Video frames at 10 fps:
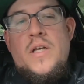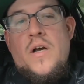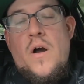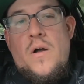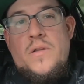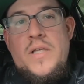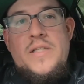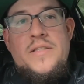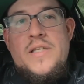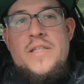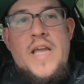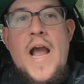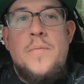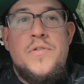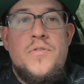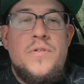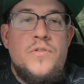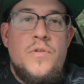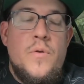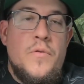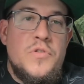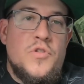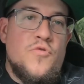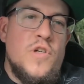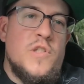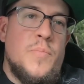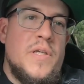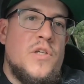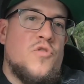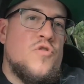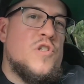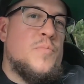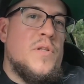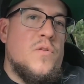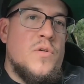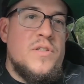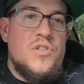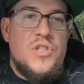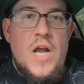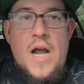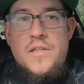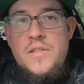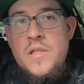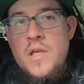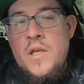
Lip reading: lens, and capturing, you know, those crispy looking shots